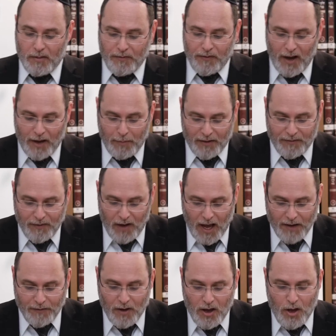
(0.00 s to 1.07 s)
5 by
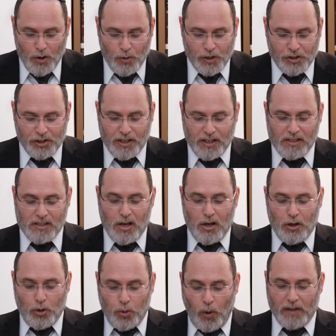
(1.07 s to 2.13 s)
5, which is
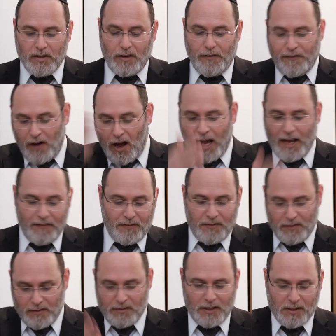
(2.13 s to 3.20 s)
25
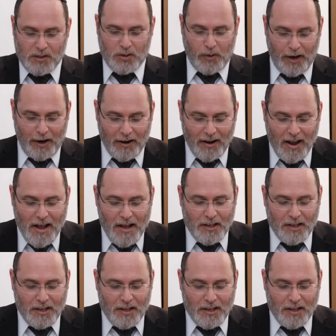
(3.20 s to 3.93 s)
squared.